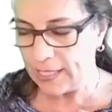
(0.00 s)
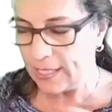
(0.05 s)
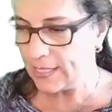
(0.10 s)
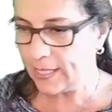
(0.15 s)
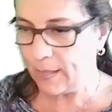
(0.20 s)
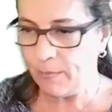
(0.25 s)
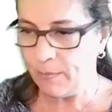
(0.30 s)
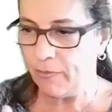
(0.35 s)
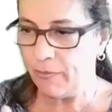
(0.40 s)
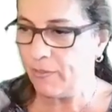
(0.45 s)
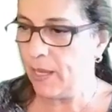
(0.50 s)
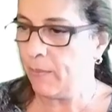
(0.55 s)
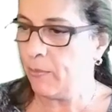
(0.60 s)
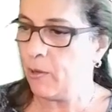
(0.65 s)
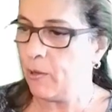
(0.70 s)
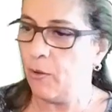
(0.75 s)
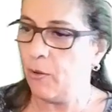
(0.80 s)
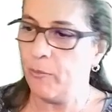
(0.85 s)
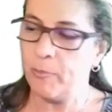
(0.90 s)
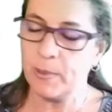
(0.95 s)
Some of them
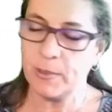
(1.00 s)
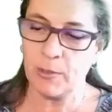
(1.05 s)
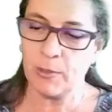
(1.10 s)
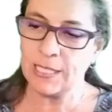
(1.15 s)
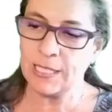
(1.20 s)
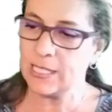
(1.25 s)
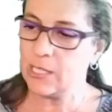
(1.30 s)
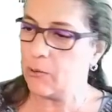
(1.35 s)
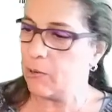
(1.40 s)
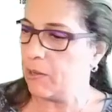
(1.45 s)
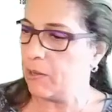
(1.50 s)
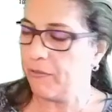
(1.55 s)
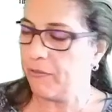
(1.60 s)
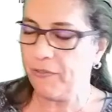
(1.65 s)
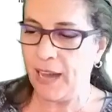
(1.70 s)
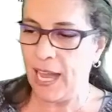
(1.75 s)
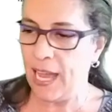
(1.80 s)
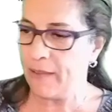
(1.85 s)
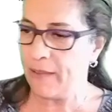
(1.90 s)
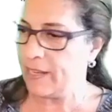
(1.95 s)
go between 0 and
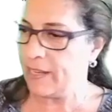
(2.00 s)
5,